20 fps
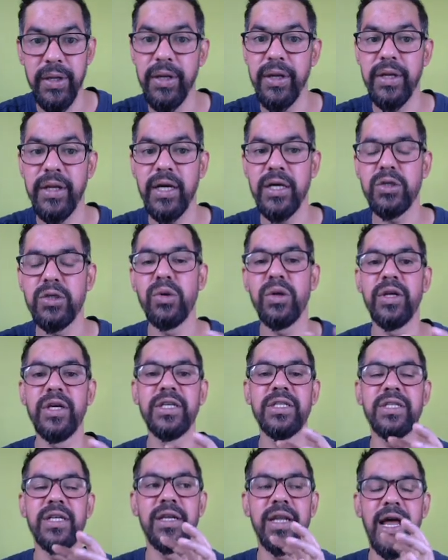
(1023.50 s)
India. So
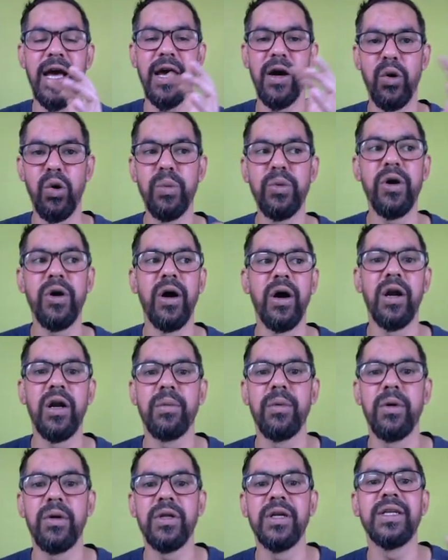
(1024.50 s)
recently, I hope you heard
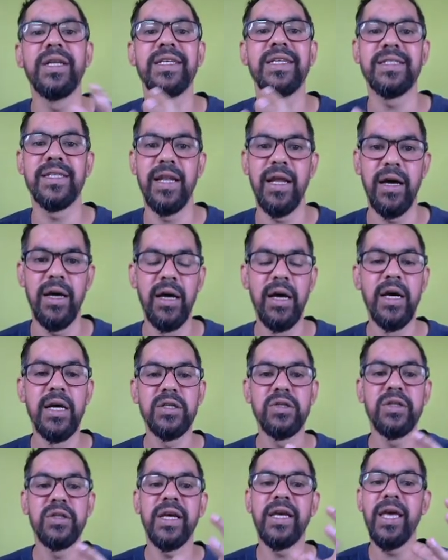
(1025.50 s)
about the Tesla.
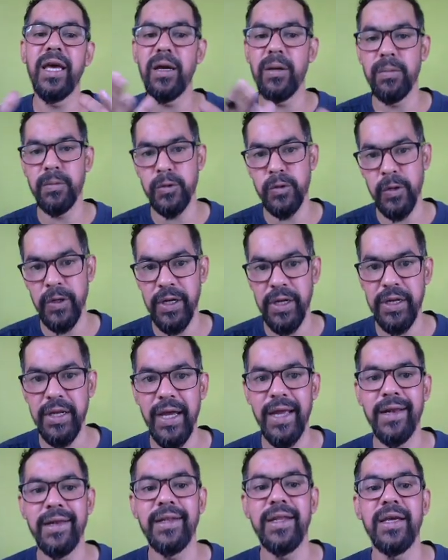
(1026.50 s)
So they came to
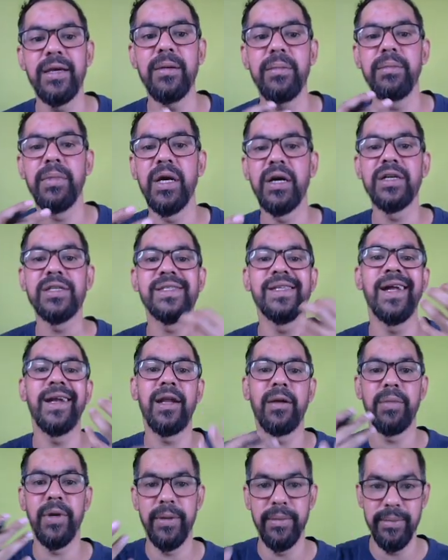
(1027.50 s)
India and they make a
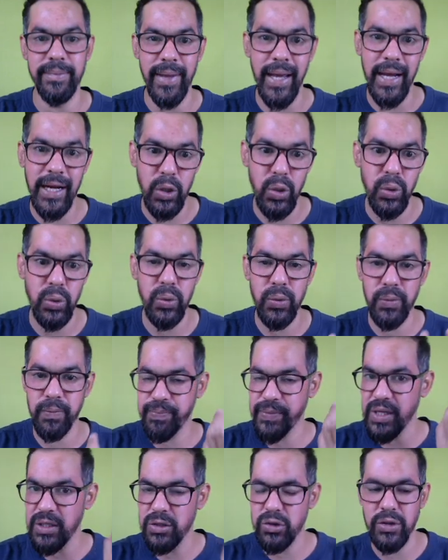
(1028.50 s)
setup in Bangalore.
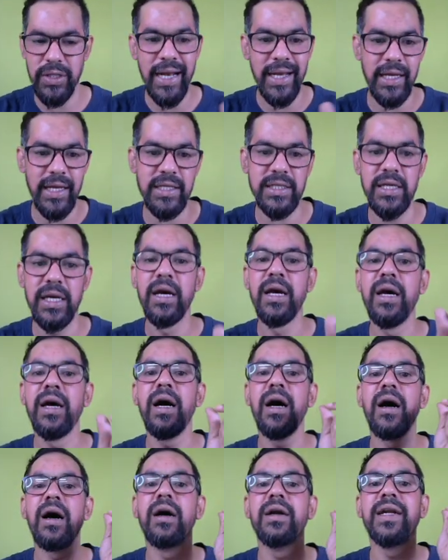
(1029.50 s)
So that is
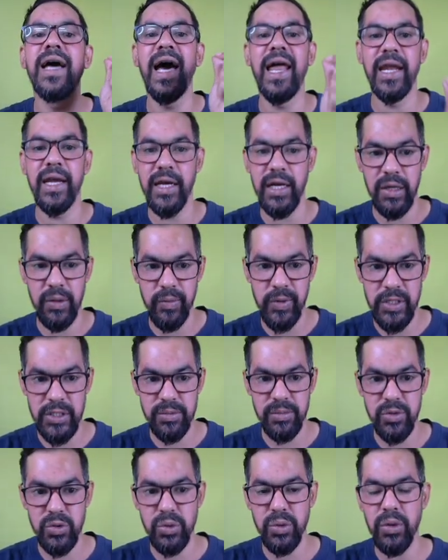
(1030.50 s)
a direct
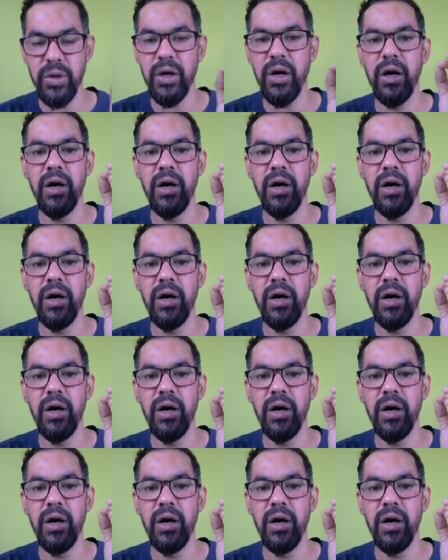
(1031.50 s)
investment. So